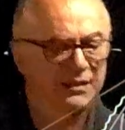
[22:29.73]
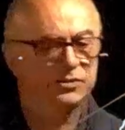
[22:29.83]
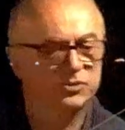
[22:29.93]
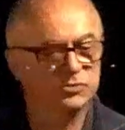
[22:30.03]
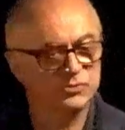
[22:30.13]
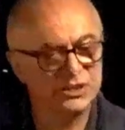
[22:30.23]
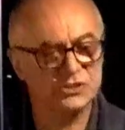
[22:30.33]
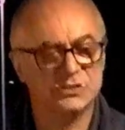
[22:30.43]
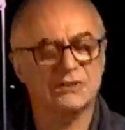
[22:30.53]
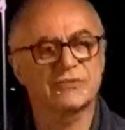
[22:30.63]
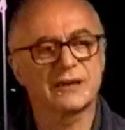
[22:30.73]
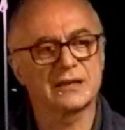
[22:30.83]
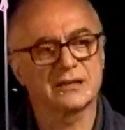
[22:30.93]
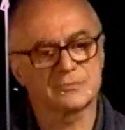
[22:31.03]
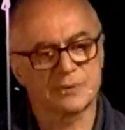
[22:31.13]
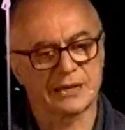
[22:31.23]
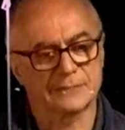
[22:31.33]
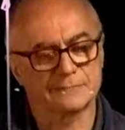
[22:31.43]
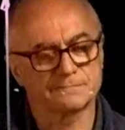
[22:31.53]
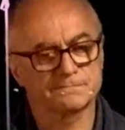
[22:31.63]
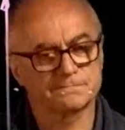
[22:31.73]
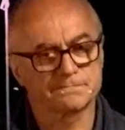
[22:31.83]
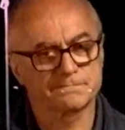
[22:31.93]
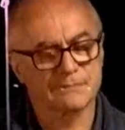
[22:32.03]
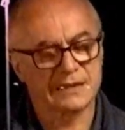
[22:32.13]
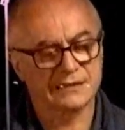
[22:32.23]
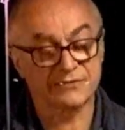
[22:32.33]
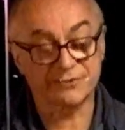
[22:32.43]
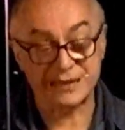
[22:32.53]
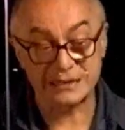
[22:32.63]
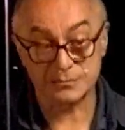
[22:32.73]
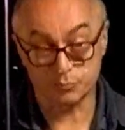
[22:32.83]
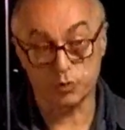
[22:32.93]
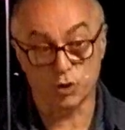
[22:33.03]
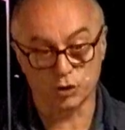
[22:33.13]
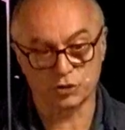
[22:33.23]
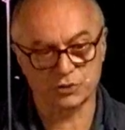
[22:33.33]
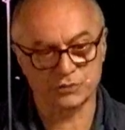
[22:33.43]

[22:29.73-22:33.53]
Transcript: to reach the failure plane, the failure point.